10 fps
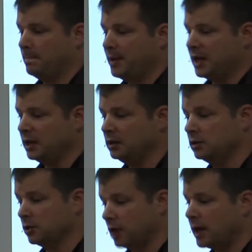Bing,
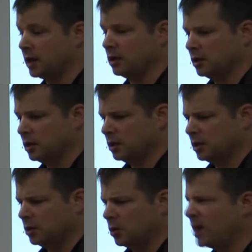great.
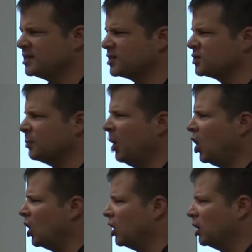Why is it so
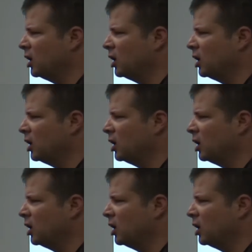small?